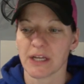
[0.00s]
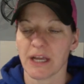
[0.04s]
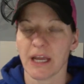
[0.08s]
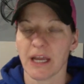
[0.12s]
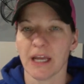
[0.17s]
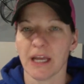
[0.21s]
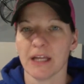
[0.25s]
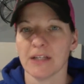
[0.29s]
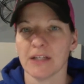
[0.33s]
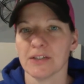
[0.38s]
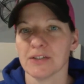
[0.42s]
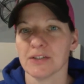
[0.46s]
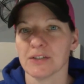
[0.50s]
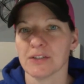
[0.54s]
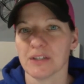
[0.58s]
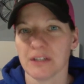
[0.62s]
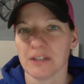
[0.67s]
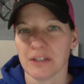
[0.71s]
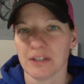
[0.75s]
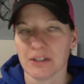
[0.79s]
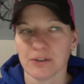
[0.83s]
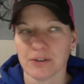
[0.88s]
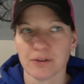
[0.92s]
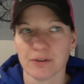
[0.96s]
And,
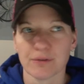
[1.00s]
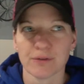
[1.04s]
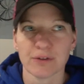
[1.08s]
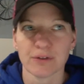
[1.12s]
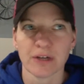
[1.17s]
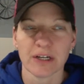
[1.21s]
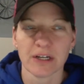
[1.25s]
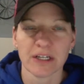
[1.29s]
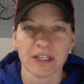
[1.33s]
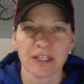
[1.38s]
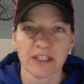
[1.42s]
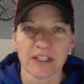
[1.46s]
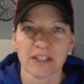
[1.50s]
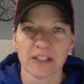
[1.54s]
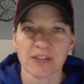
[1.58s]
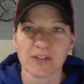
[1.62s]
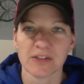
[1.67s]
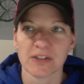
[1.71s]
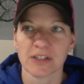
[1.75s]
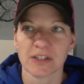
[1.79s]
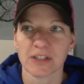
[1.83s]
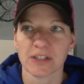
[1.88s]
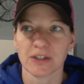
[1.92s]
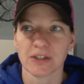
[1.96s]
if you're not getting
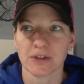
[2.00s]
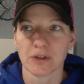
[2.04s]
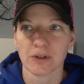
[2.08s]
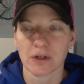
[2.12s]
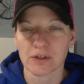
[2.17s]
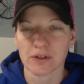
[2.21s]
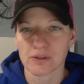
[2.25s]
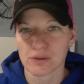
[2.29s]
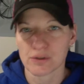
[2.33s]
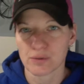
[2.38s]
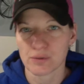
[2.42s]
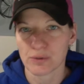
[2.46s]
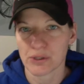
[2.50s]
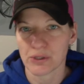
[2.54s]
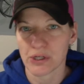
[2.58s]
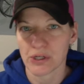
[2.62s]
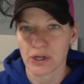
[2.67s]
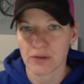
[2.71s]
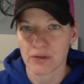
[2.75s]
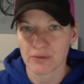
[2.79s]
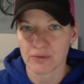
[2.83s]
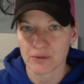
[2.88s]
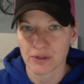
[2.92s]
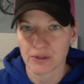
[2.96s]
sick, you're also
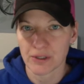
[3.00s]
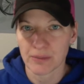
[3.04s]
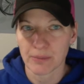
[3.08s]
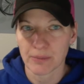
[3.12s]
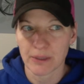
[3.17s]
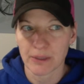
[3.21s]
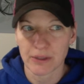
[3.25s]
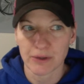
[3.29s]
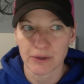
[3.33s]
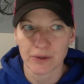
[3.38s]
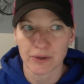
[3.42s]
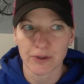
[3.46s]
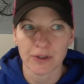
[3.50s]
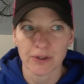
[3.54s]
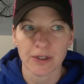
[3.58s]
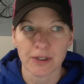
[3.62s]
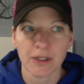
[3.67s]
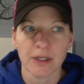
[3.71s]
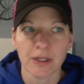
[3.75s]
recovering better.